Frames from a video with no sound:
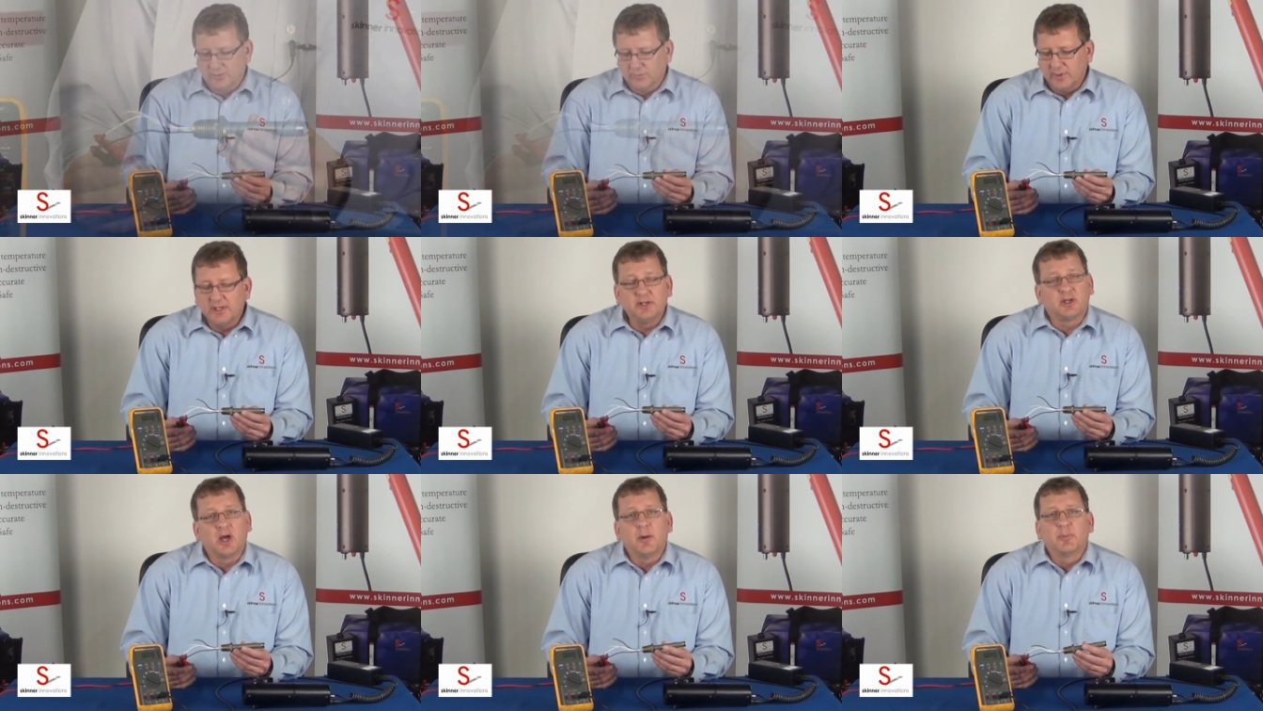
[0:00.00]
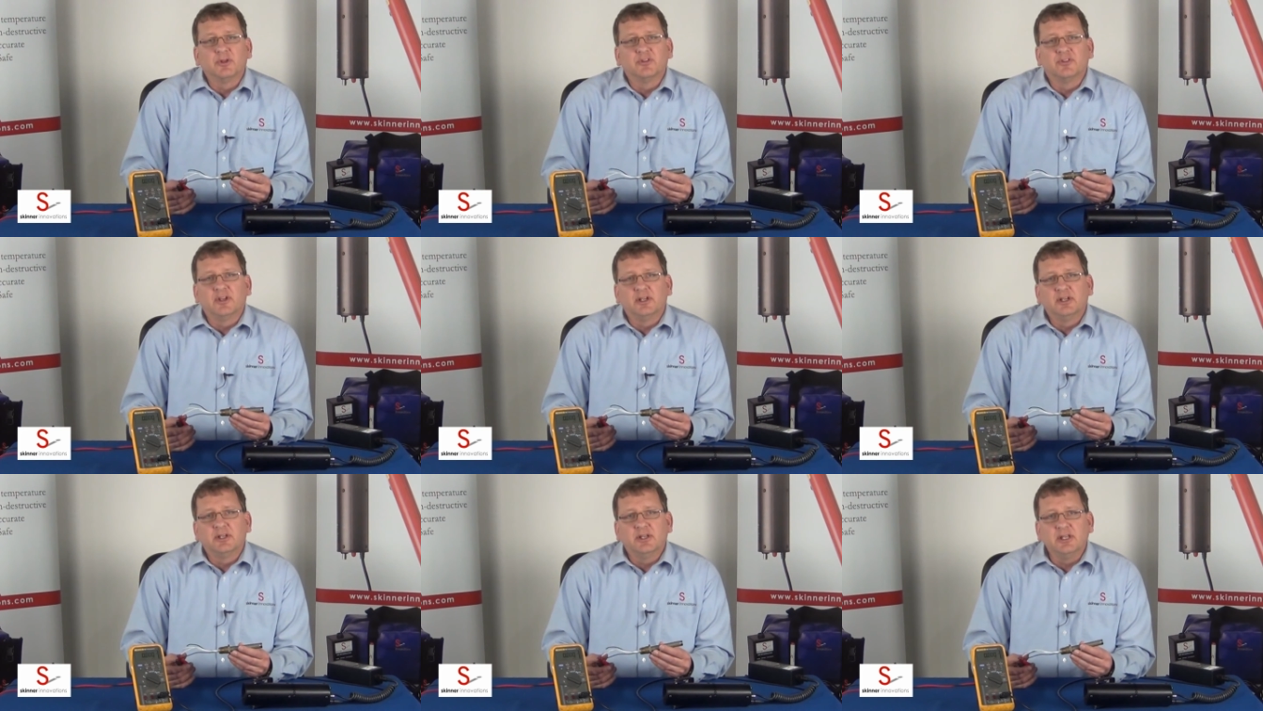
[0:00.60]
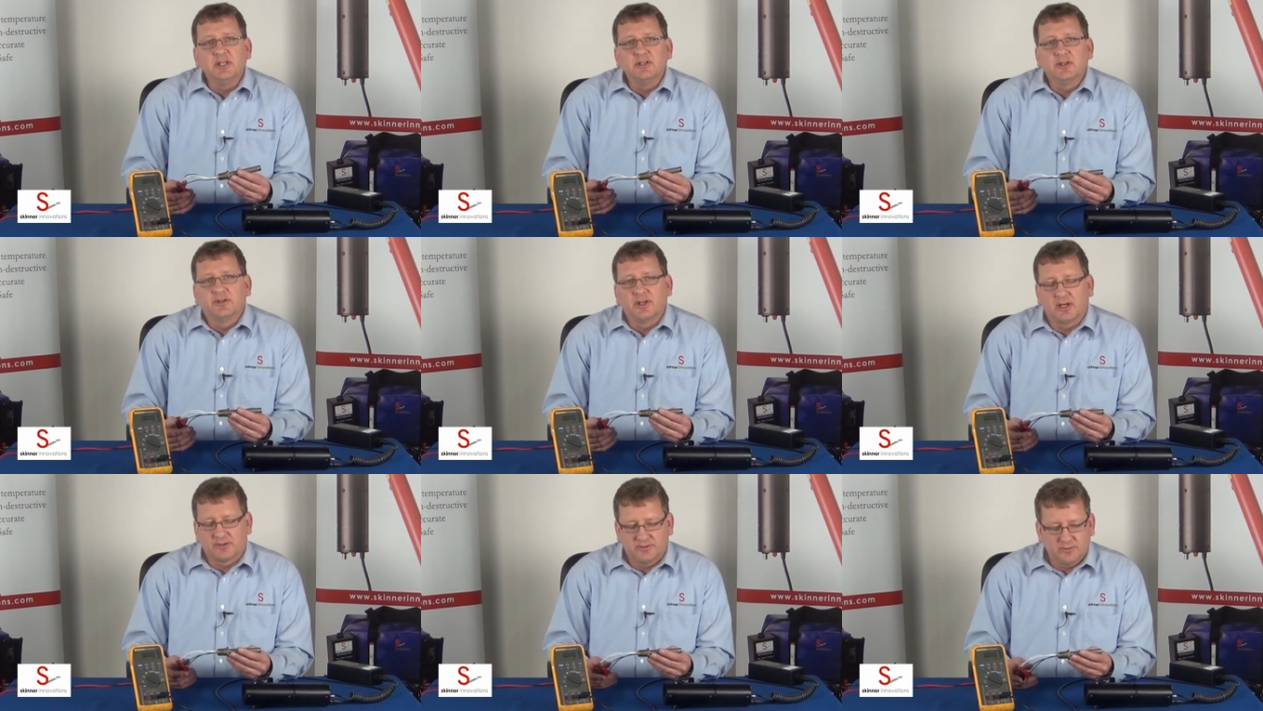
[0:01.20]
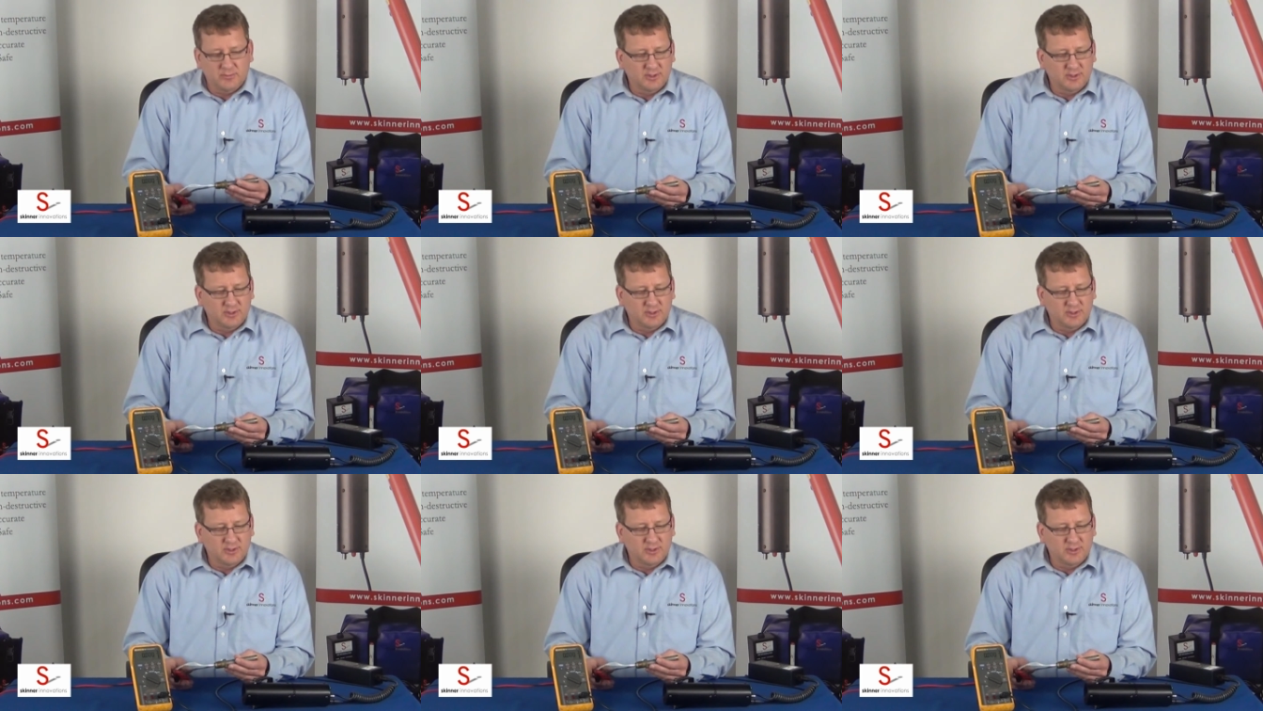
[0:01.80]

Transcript: rate compensated heat detector.